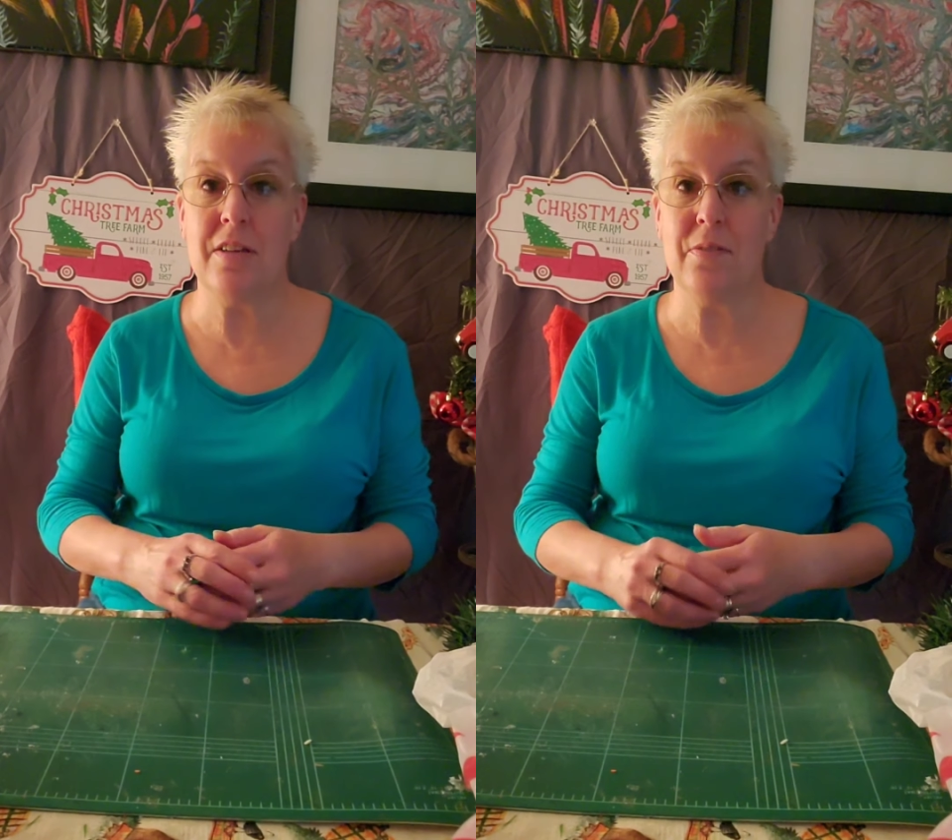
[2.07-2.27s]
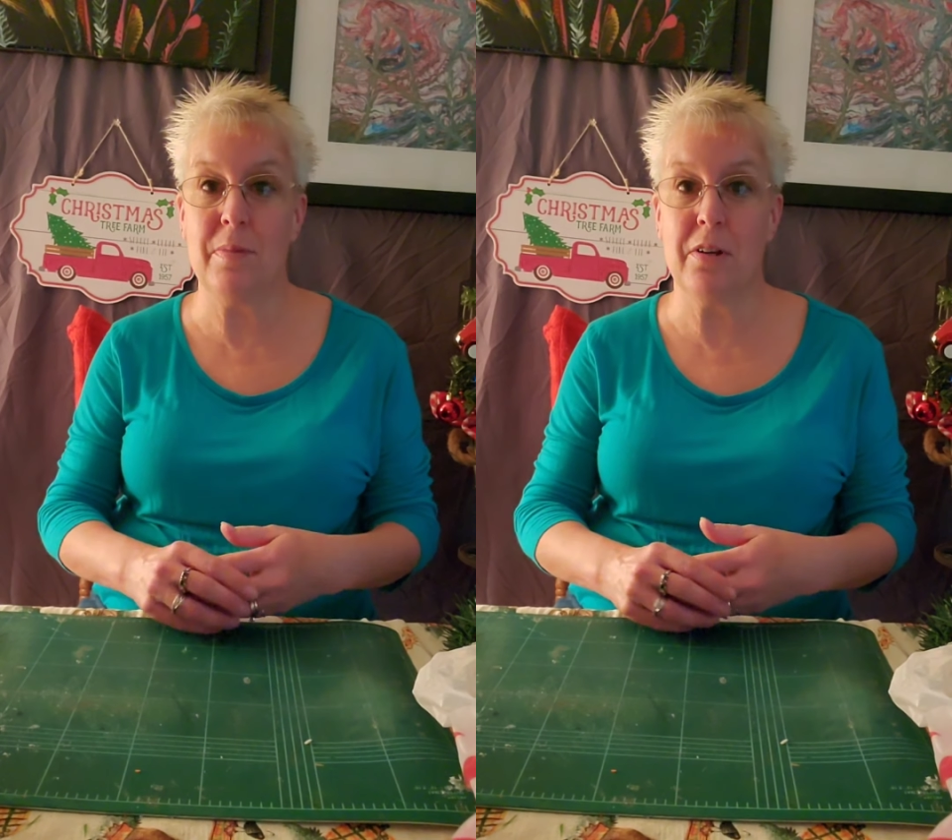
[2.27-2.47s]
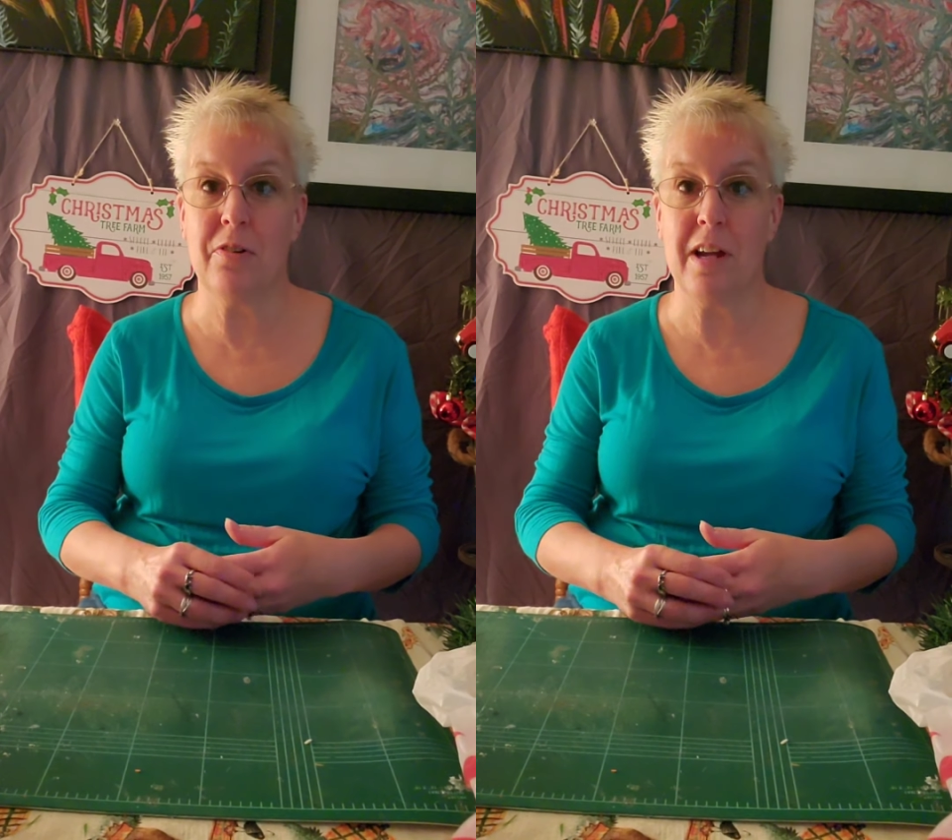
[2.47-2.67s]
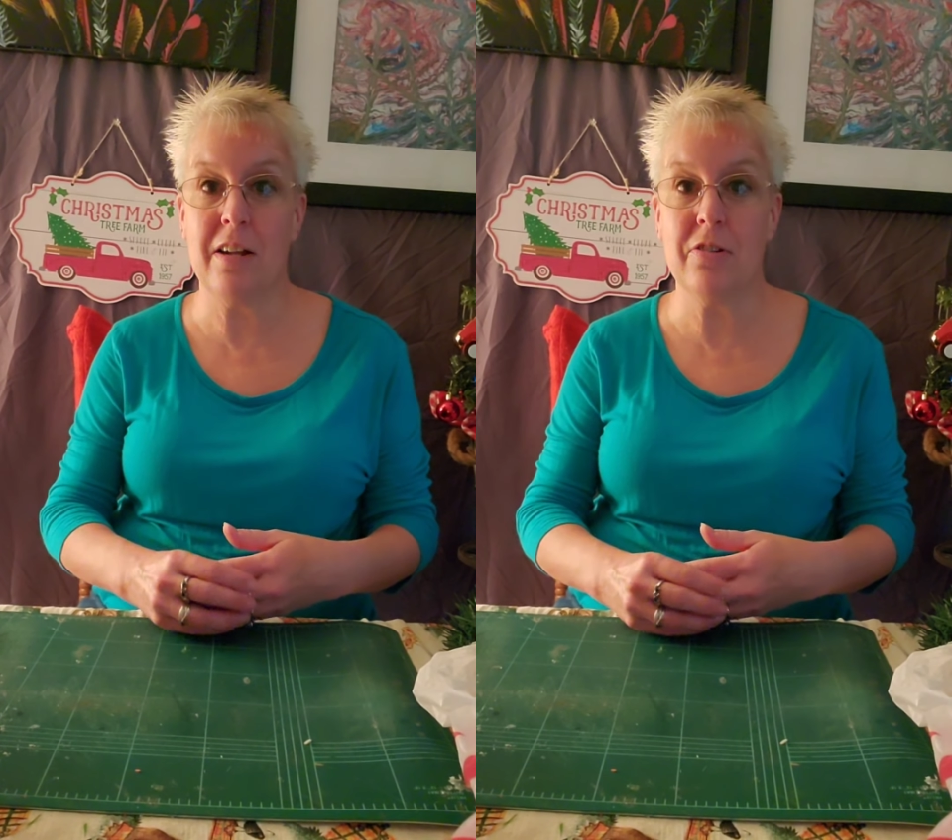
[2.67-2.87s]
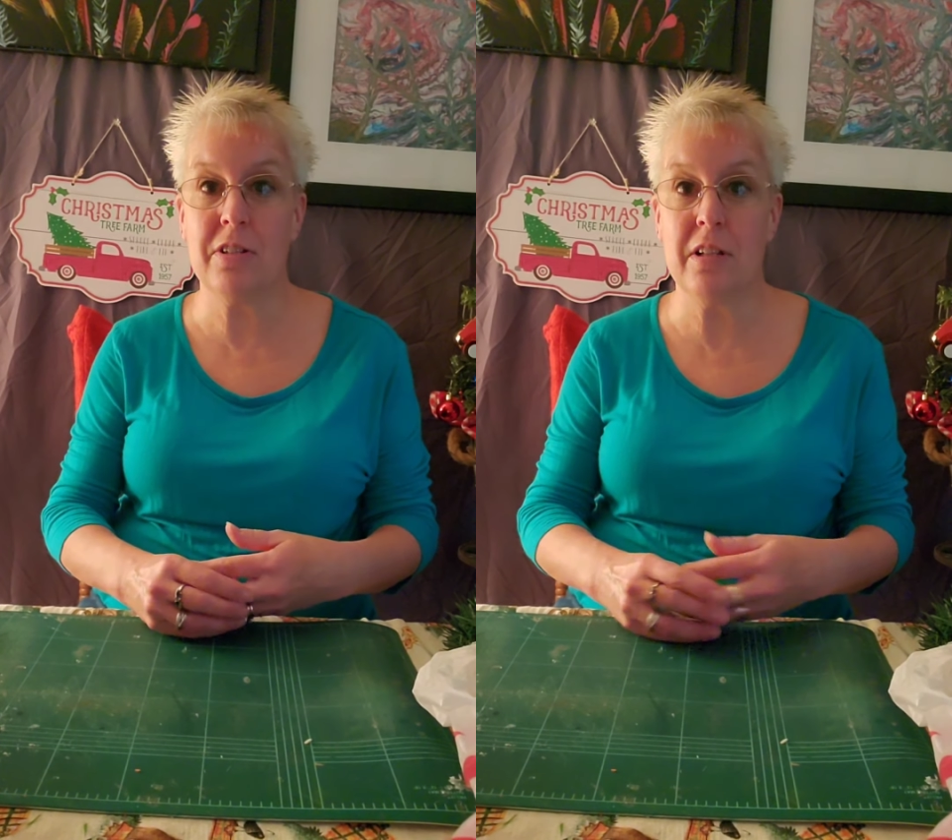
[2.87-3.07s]
from the
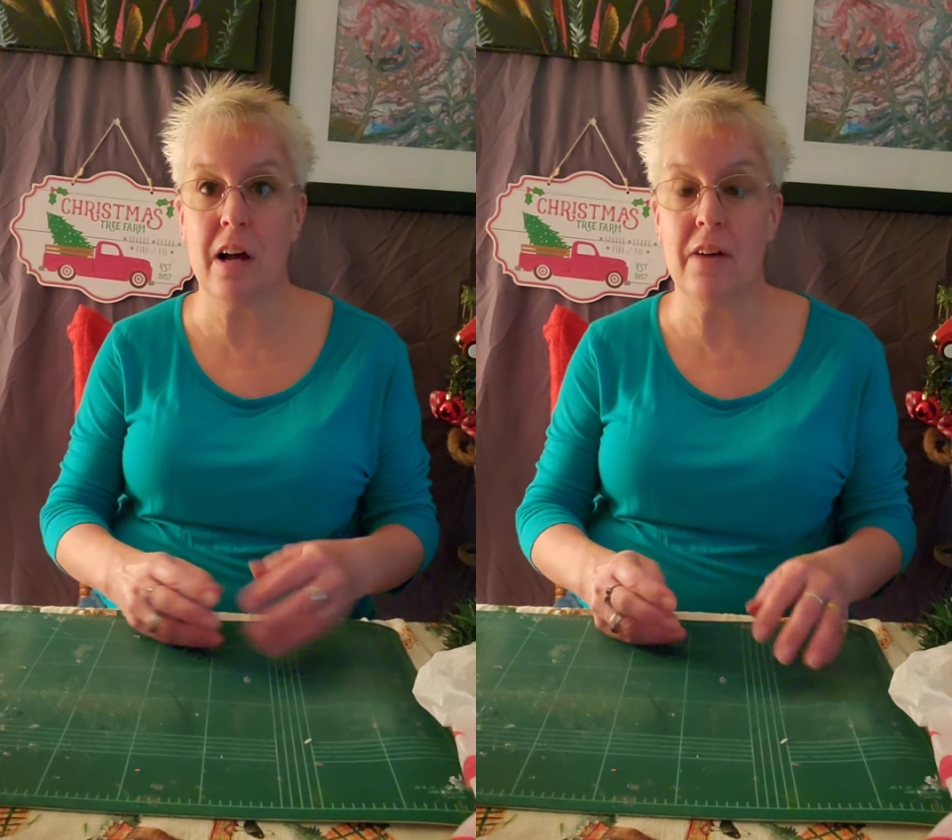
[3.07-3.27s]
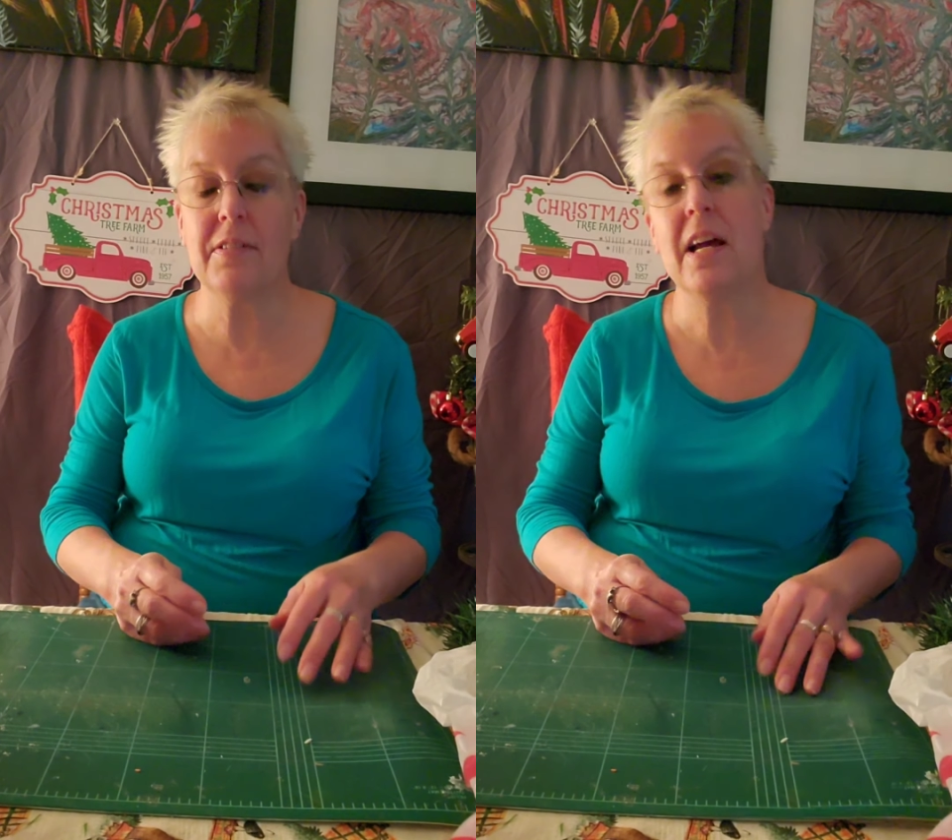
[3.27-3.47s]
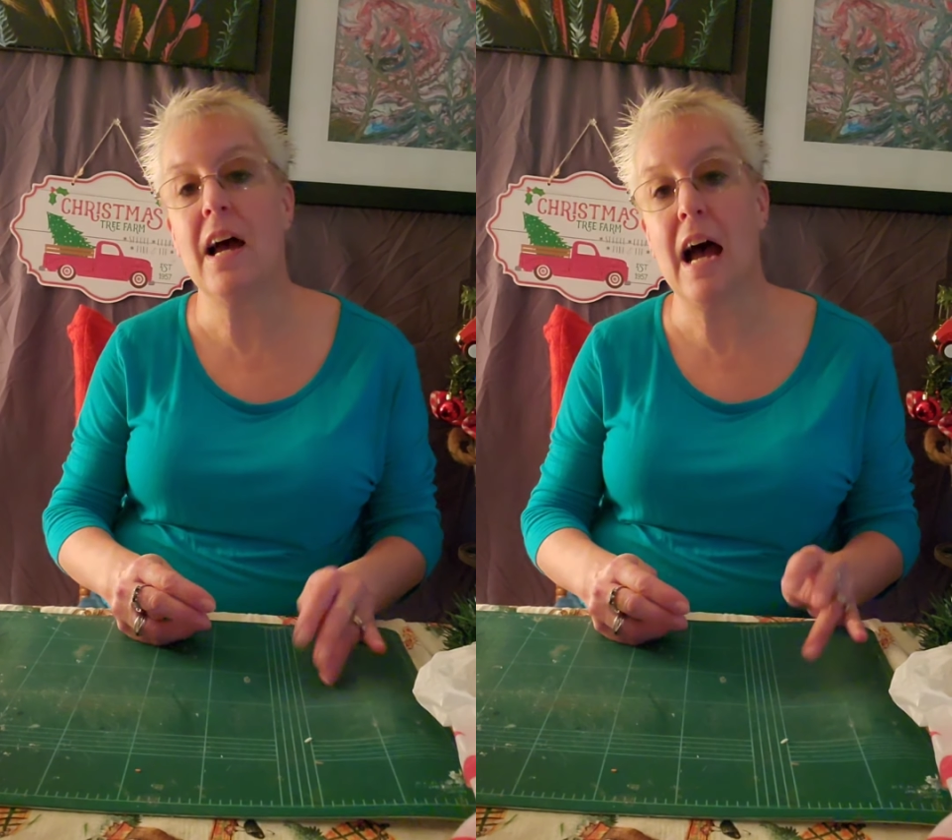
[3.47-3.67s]
Creator's Loft.